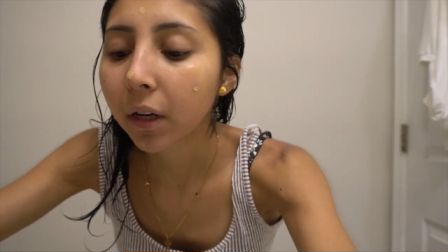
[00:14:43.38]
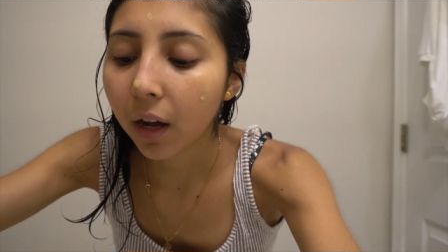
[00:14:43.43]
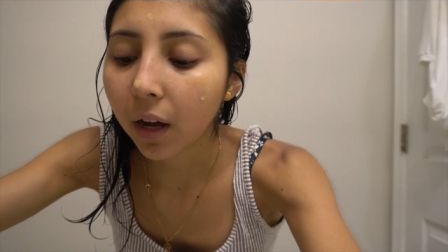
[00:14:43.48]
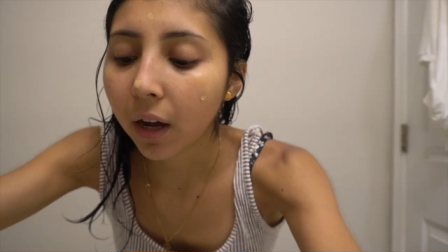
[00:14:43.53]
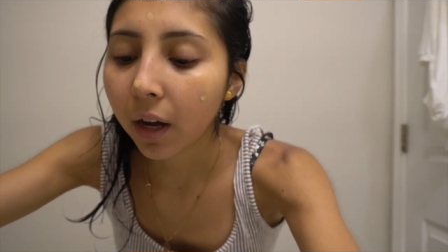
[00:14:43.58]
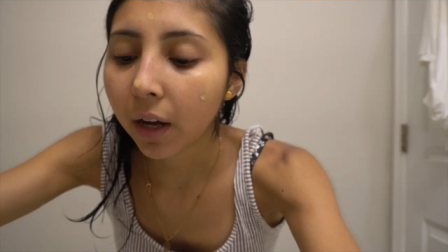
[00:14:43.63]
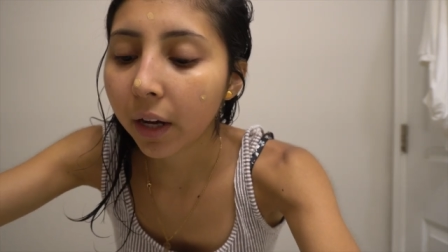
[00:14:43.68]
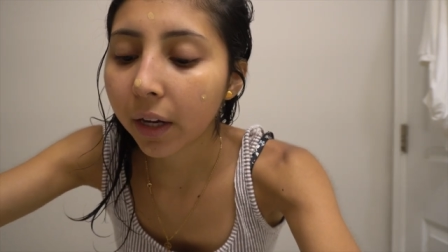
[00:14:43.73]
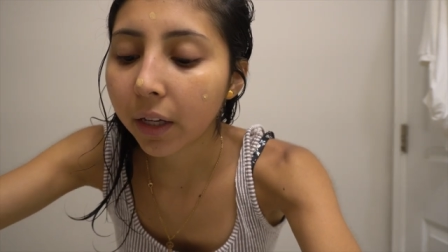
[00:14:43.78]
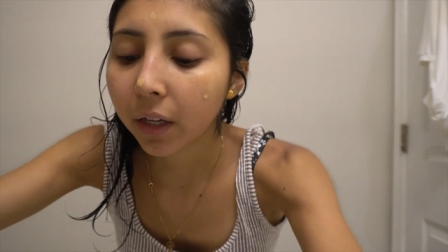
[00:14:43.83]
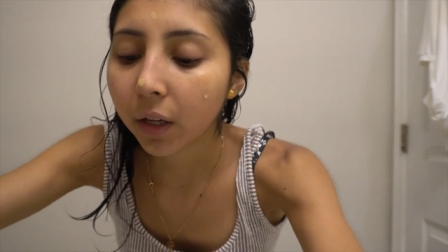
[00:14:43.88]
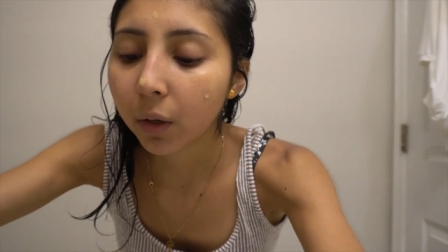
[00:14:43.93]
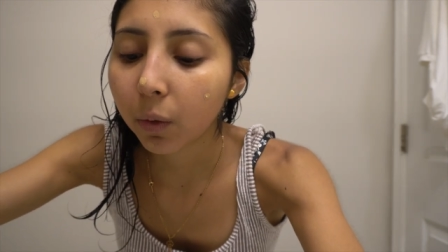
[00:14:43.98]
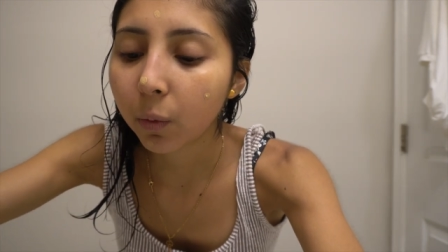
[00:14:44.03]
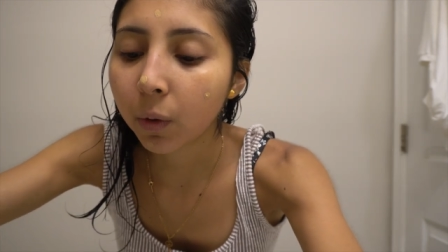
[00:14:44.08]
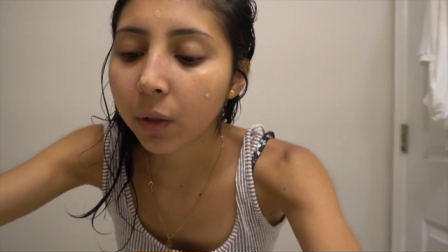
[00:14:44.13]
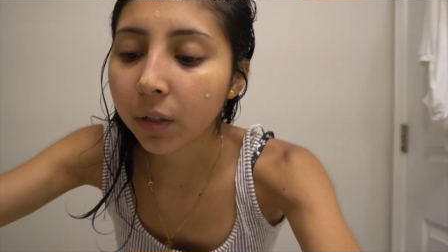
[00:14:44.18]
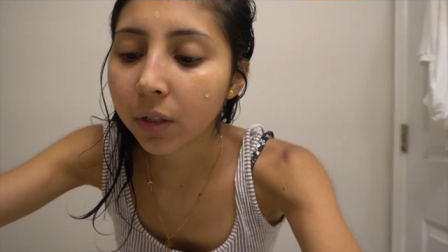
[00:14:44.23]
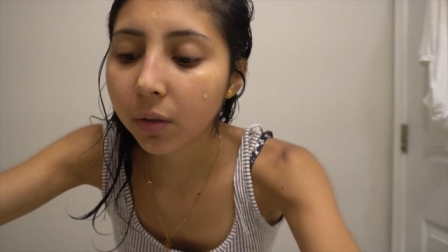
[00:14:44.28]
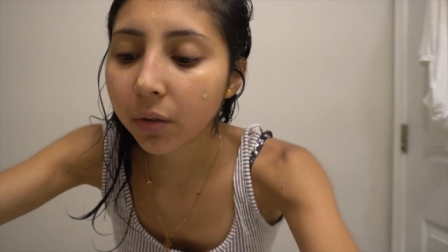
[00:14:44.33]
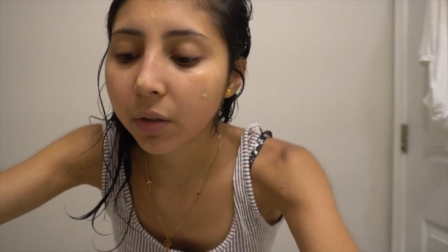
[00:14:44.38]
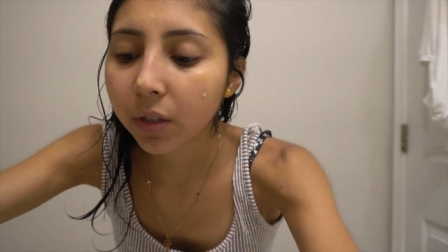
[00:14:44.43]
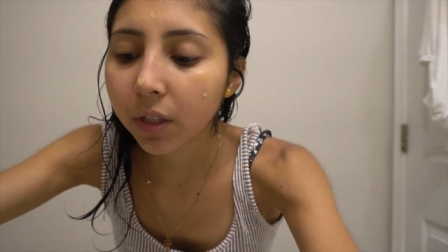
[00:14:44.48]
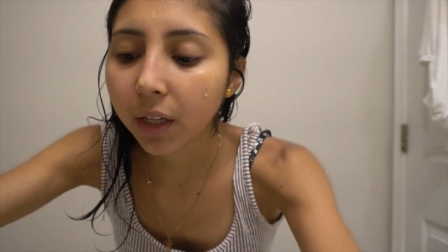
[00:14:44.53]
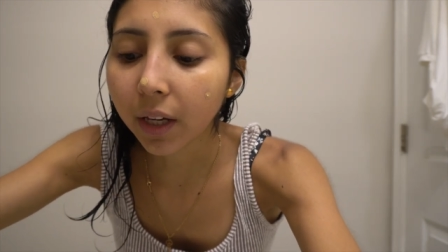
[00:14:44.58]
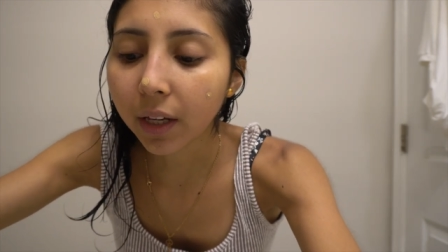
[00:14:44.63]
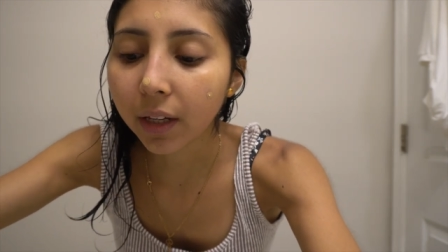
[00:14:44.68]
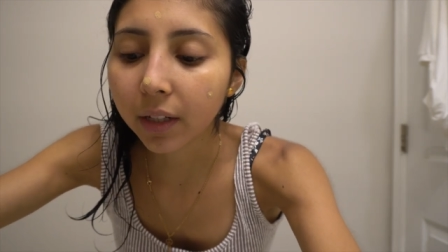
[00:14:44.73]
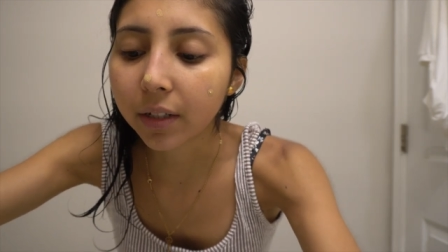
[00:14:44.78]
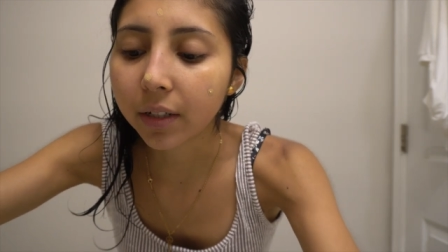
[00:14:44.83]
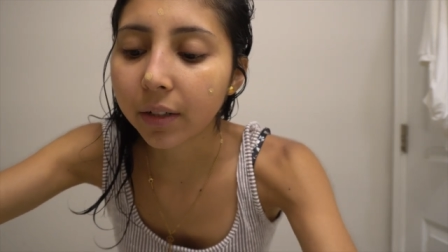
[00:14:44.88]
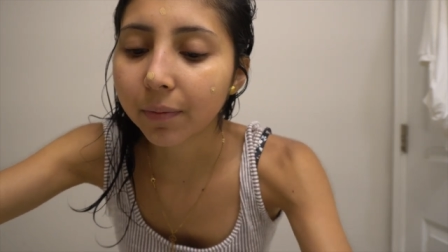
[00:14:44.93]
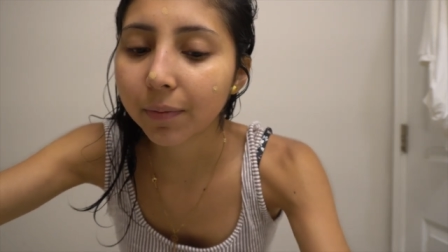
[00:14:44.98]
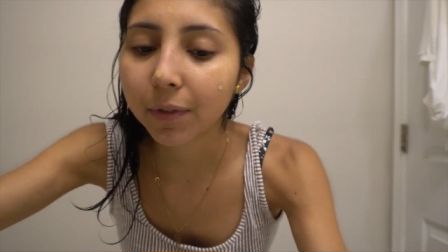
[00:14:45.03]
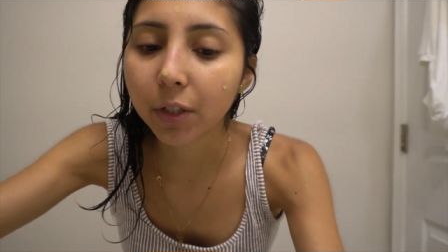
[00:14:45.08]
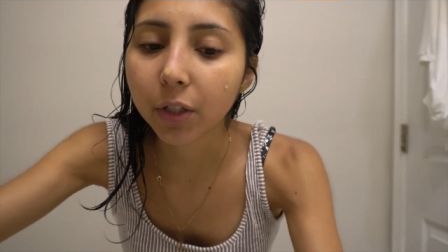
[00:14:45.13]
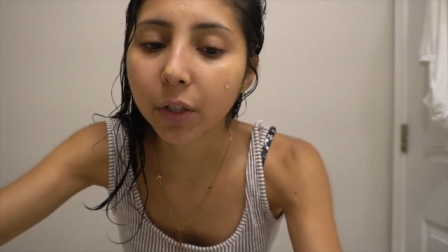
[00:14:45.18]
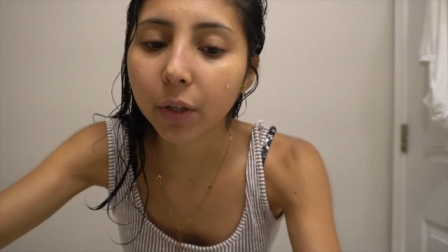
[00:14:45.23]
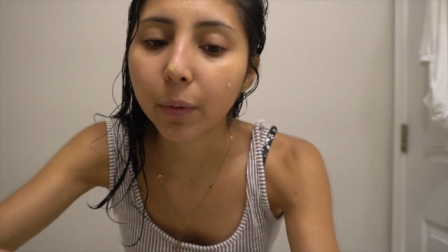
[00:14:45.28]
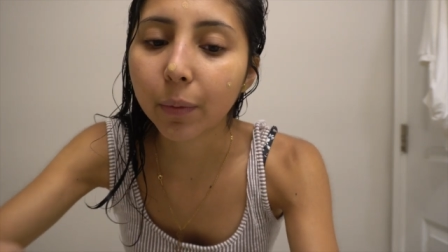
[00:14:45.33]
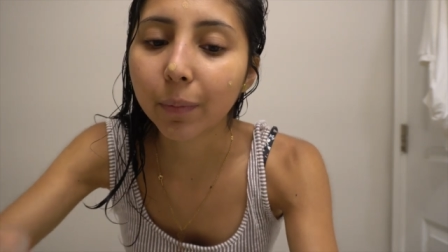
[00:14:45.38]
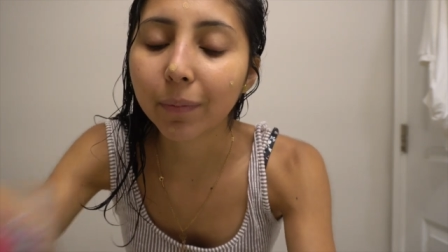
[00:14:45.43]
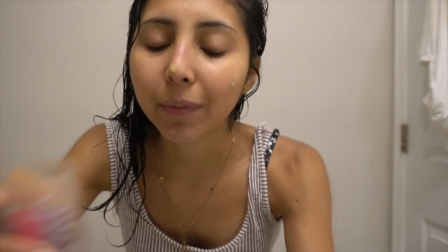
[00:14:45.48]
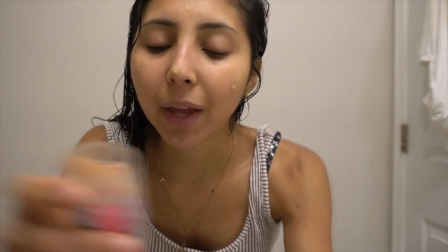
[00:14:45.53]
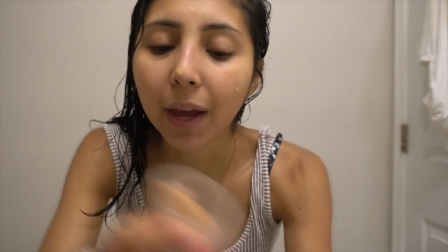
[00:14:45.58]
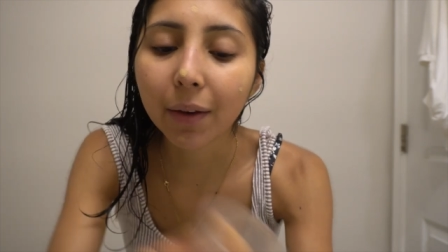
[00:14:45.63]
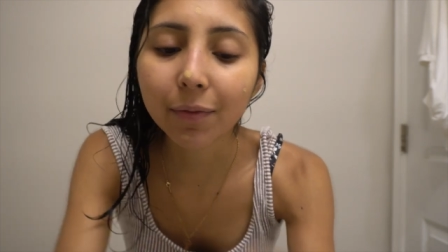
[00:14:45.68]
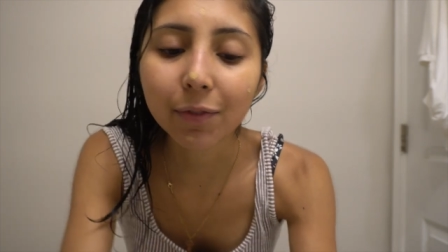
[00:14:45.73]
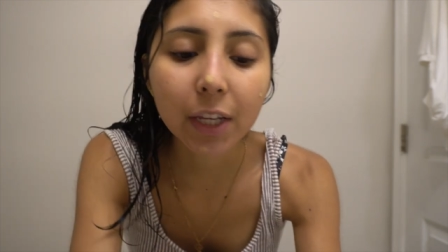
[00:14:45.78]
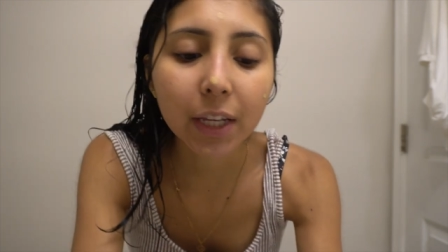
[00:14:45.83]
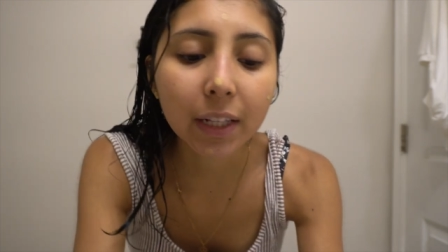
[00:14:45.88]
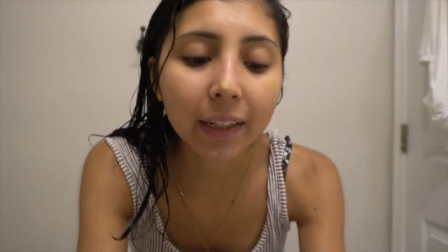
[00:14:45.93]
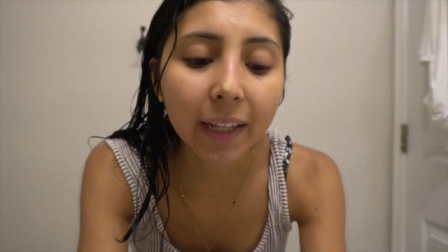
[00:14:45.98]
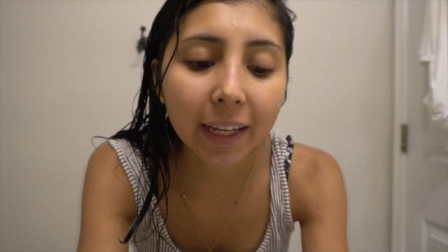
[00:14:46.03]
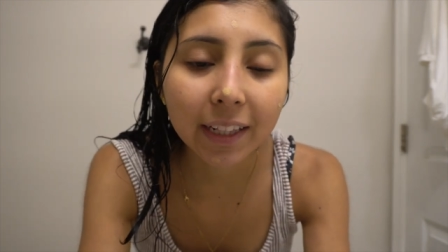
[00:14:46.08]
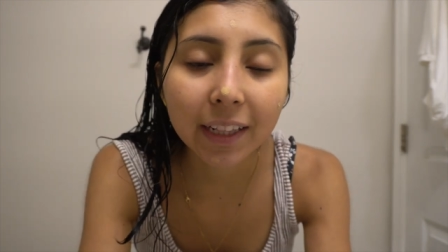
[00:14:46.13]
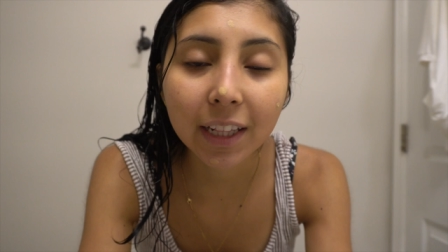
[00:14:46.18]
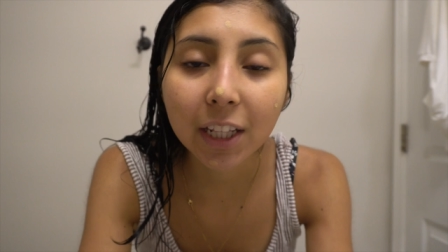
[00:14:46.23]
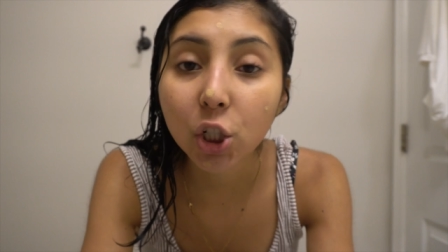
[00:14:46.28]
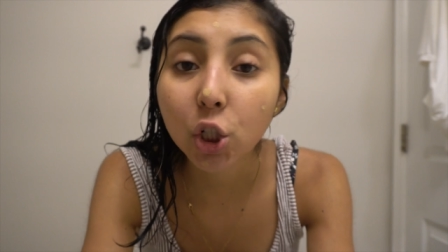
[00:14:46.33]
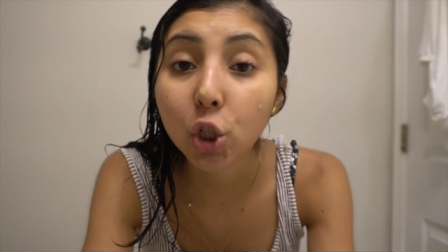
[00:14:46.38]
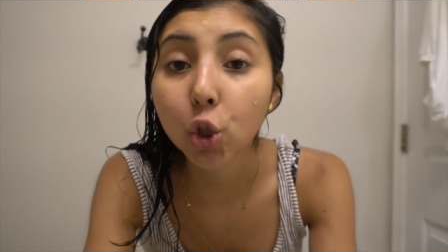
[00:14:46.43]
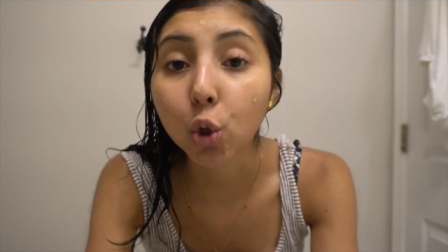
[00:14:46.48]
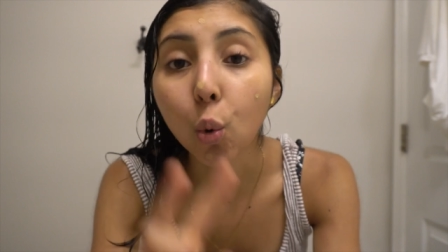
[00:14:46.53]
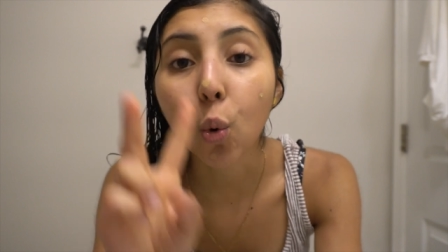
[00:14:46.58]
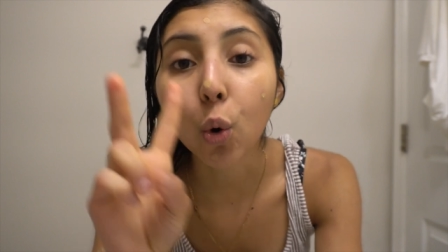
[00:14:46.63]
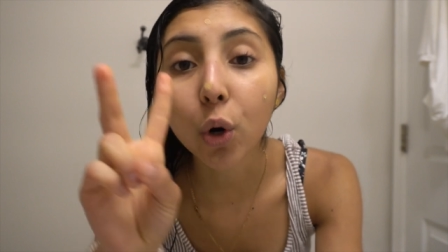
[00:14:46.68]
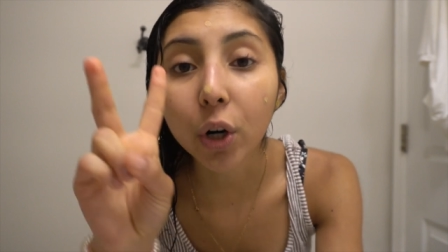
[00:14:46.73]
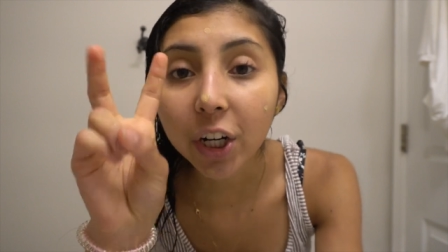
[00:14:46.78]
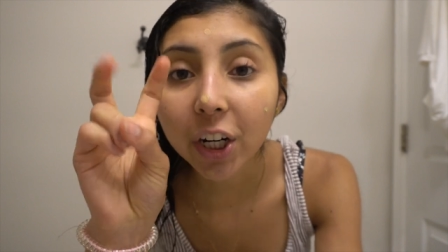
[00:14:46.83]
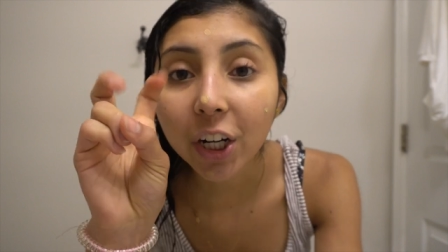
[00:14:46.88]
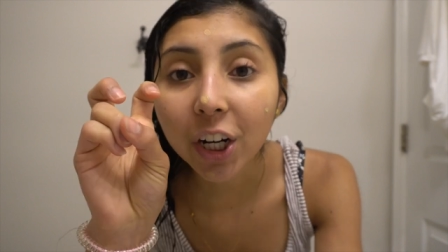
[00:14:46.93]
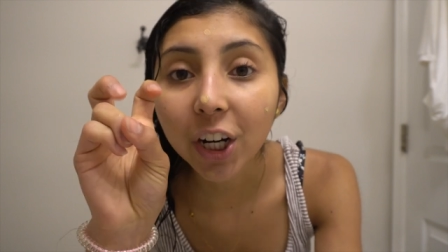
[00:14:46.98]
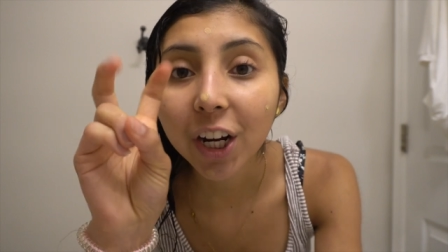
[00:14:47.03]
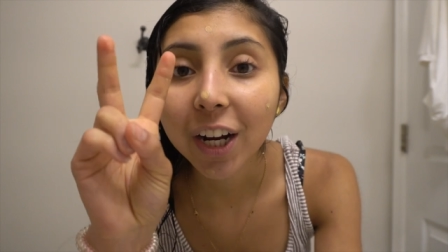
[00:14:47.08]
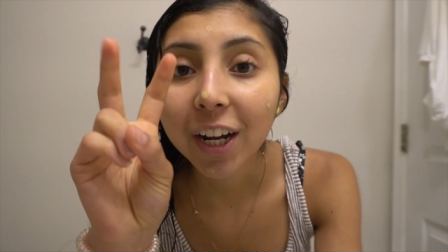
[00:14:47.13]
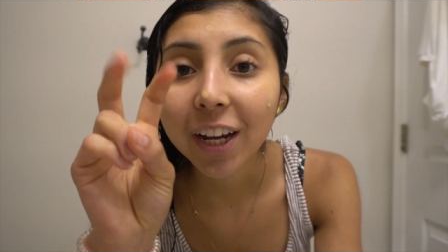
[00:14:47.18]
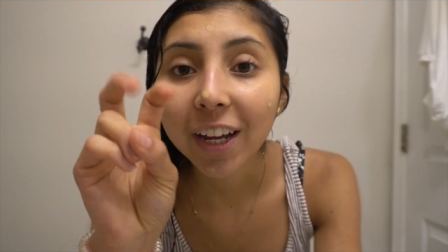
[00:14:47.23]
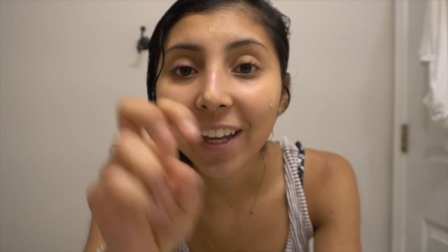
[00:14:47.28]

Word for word: I want to see it too. I've seen like the shore.